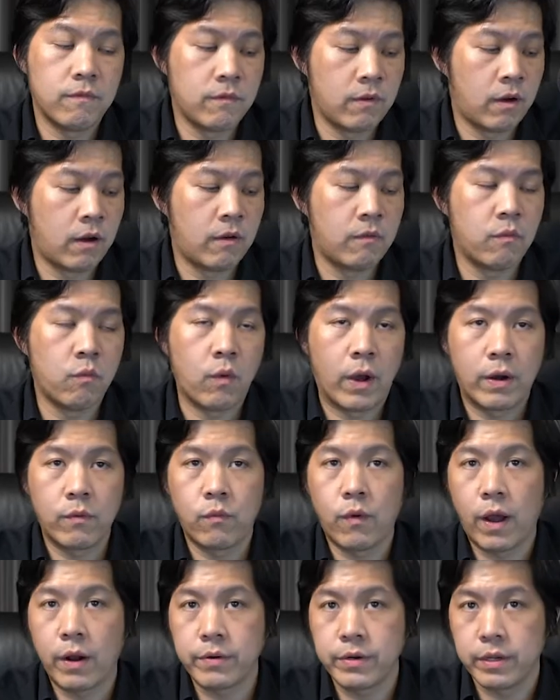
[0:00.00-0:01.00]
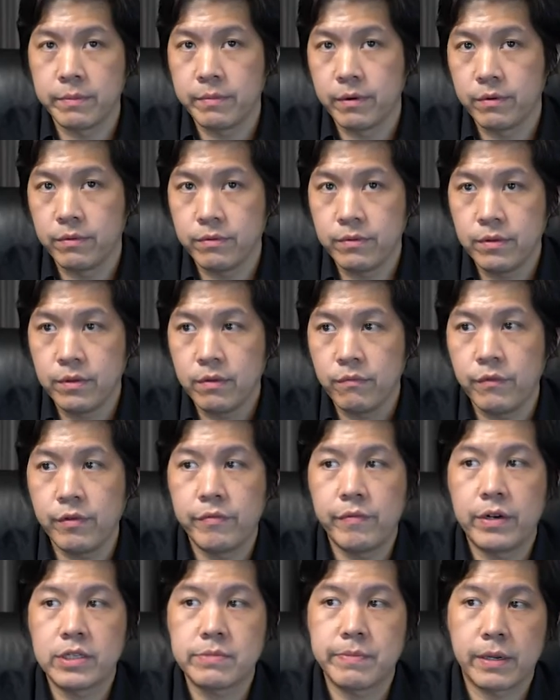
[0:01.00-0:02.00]
variable
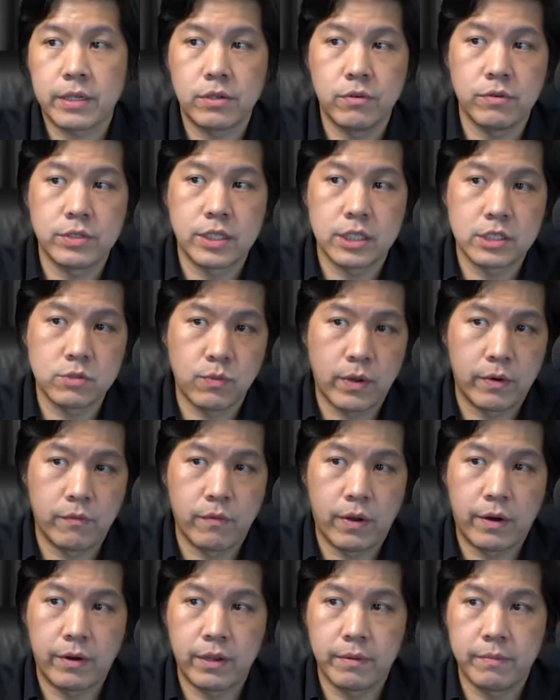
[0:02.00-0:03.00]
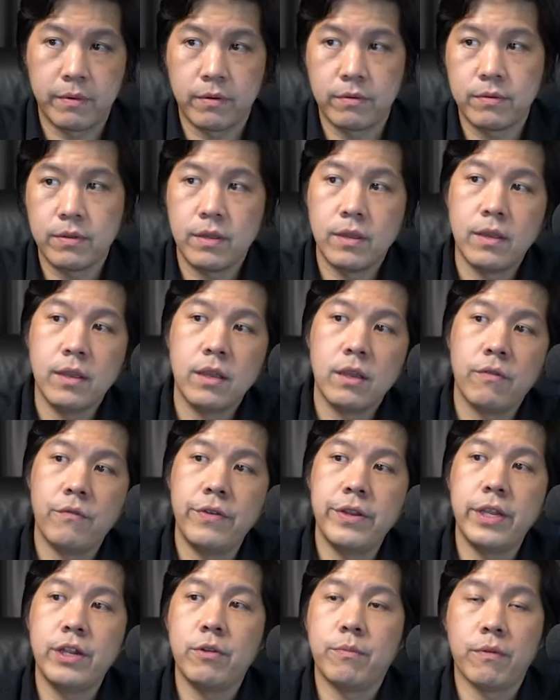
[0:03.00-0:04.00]
with respect to just one variable.
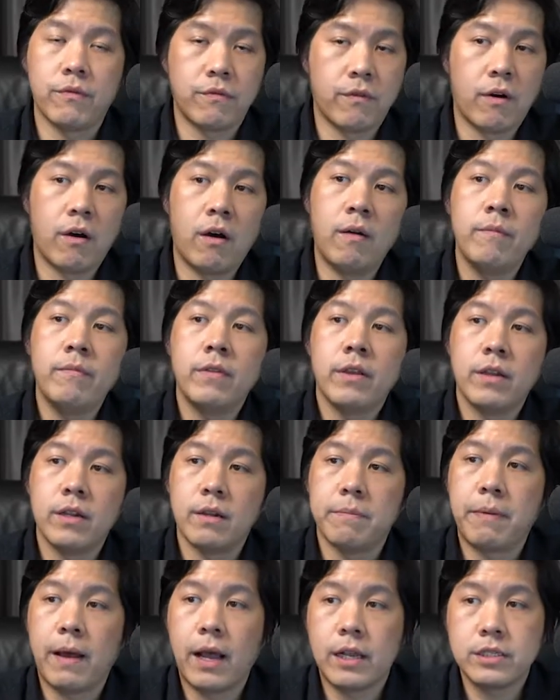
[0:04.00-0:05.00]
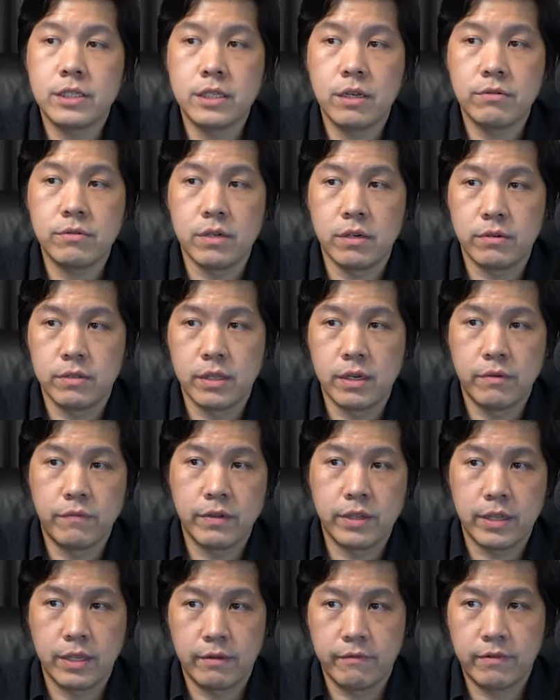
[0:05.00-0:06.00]
We need to perform the partial
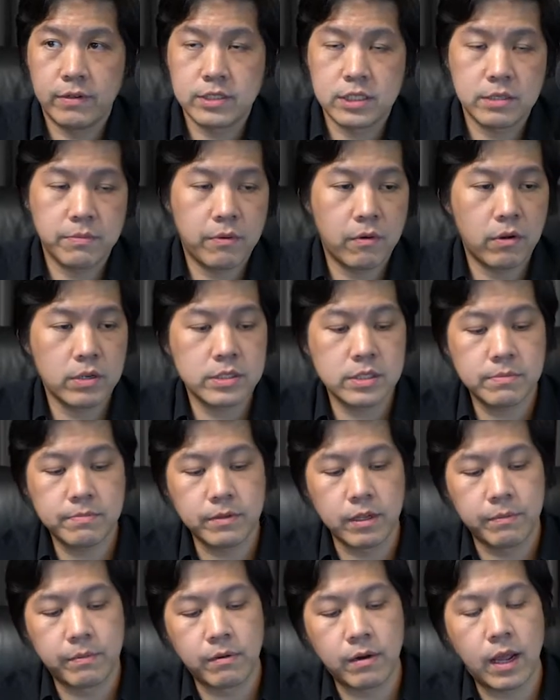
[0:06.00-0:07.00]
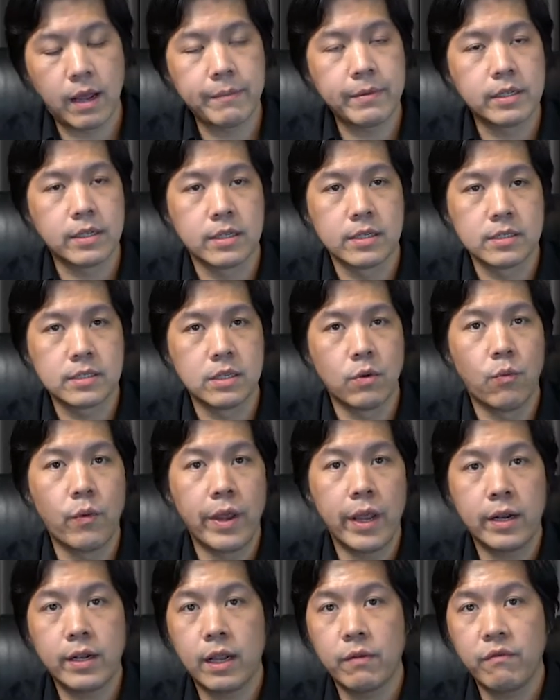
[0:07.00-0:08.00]
derivative. Suppose the parameters, the
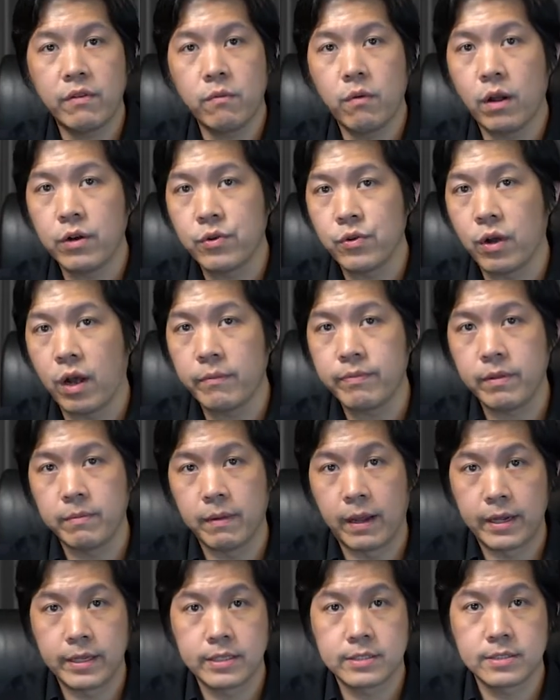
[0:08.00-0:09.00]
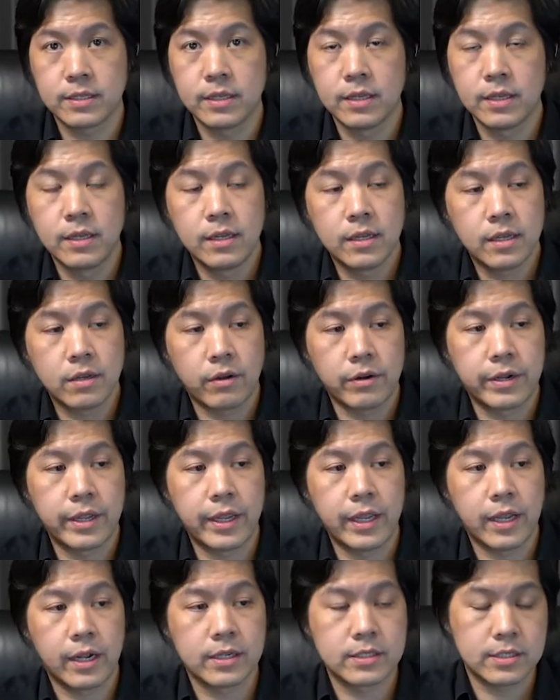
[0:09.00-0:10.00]
weight that we want to optimize,
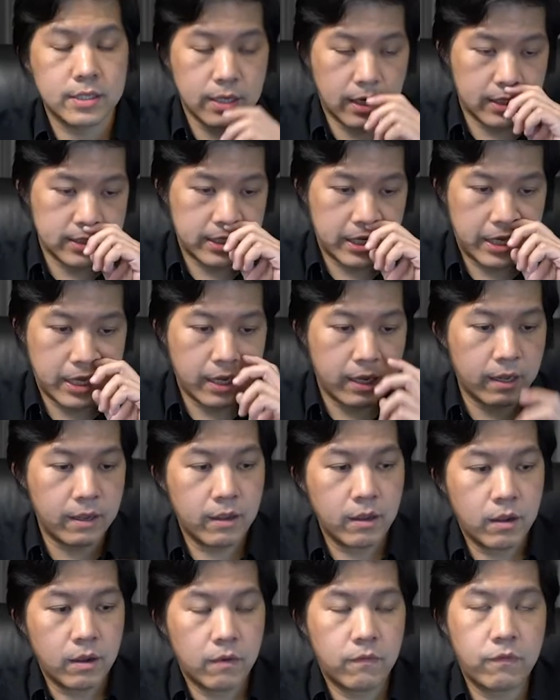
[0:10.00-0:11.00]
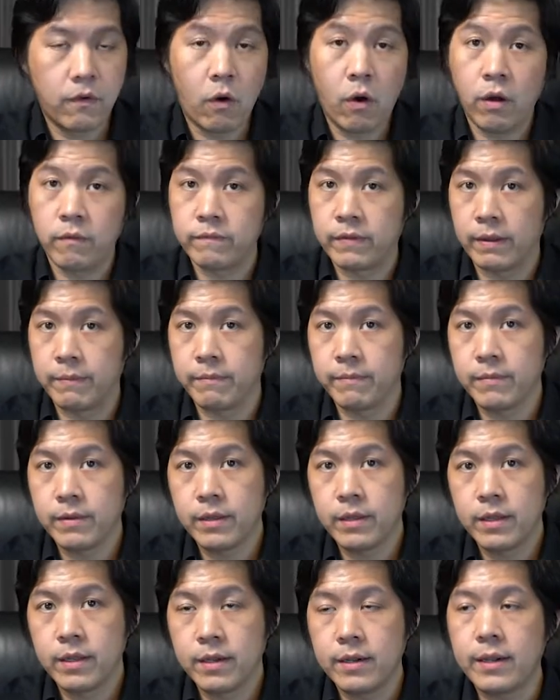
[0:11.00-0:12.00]
contains say 4 of them,
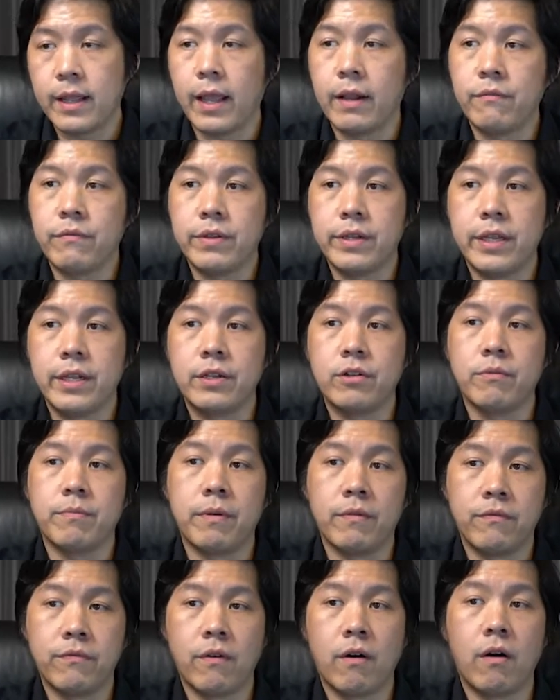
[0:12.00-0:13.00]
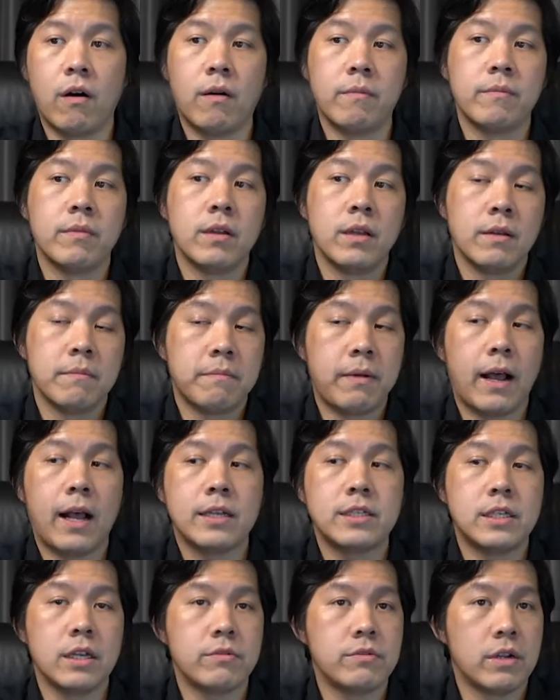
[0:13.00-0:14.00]
then we need to perform
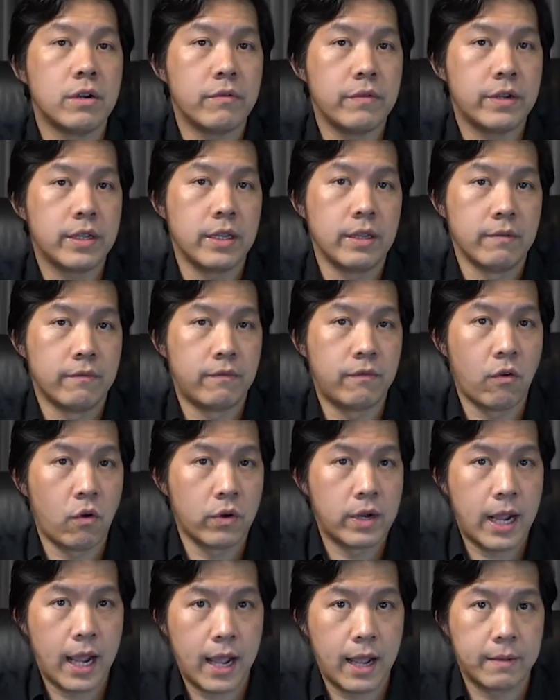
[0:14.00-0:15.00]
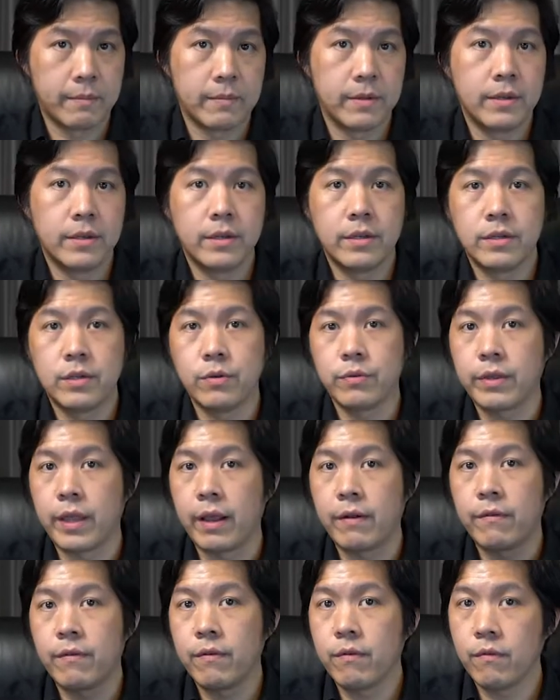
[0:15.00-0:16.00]
partial derivative 4 times to
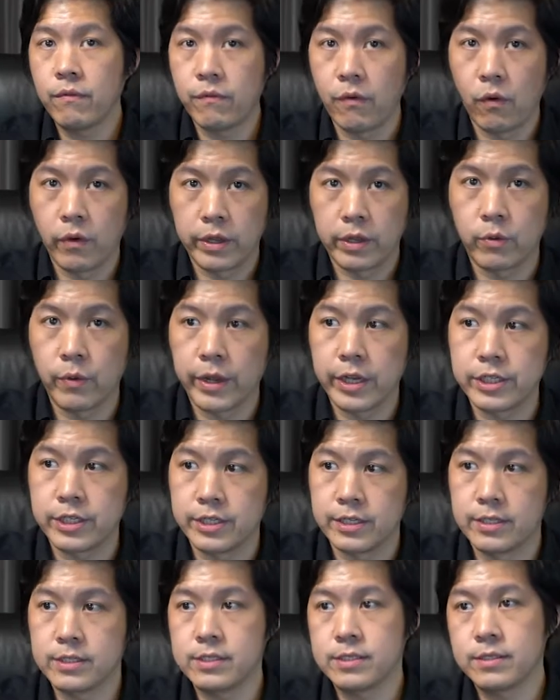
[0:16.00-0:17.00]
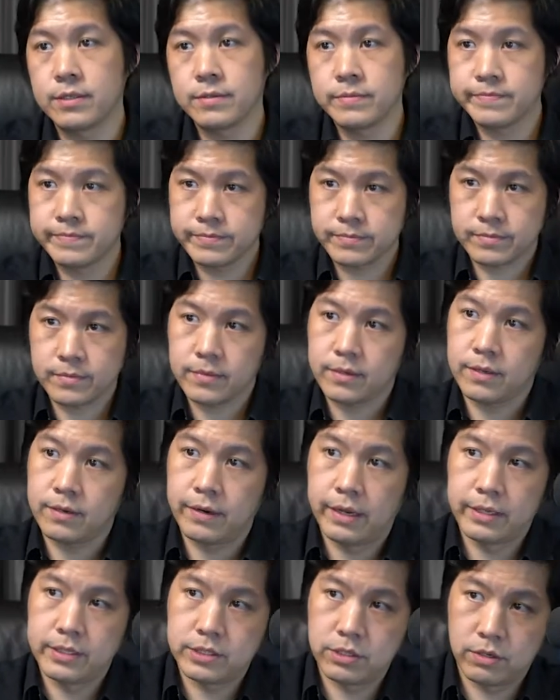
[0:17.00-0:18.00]
get 4 equations.
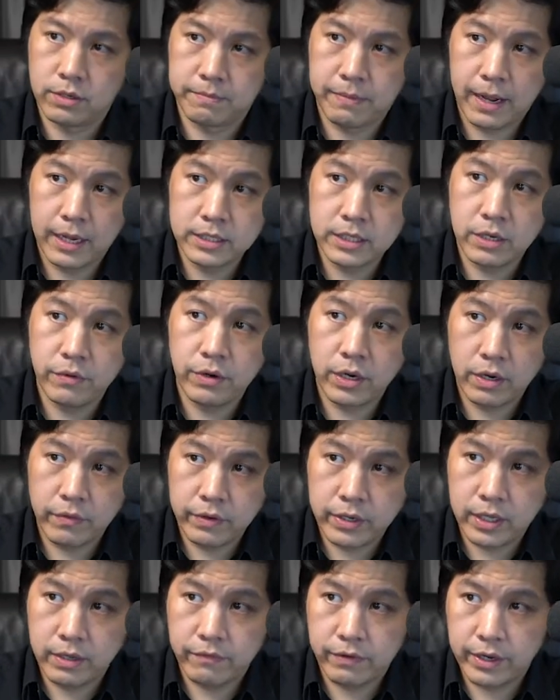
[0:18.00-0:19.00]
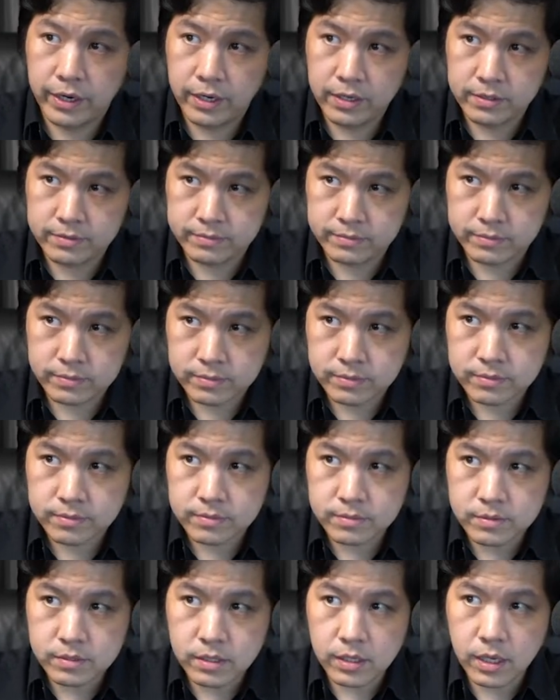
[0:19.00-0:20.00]
Right. So the partial derivative here,
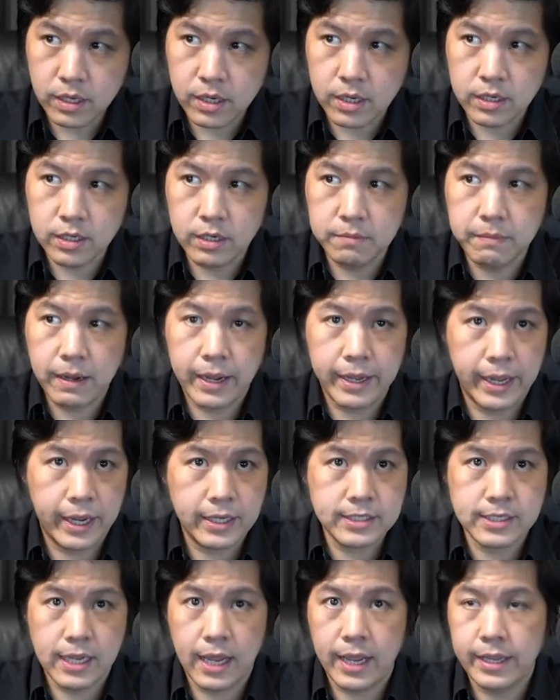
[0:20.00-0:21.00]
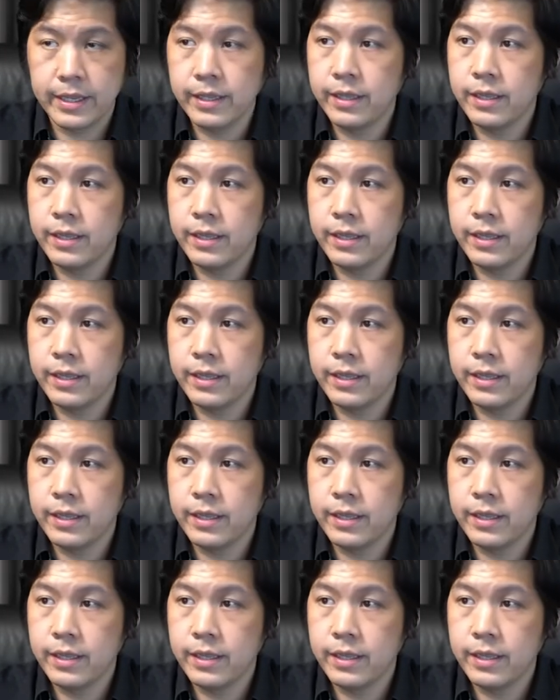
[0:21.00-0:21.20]
occur by xi